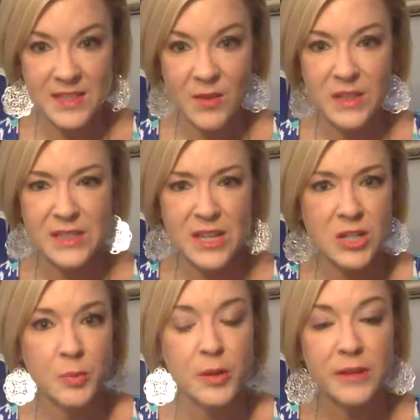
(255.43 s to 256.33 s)
So it is such
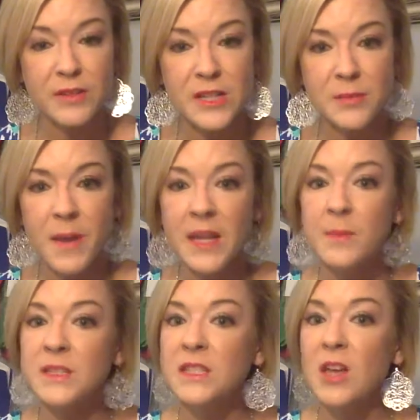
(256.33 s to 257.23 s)
a privilege.
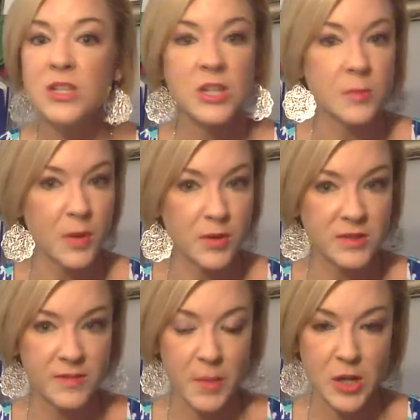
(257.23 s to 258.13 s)
Makeup is such an
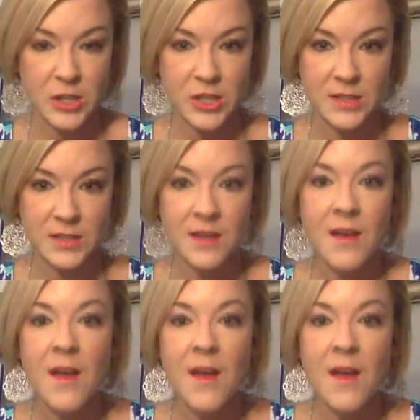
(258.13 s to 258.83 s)
impulsive purchase.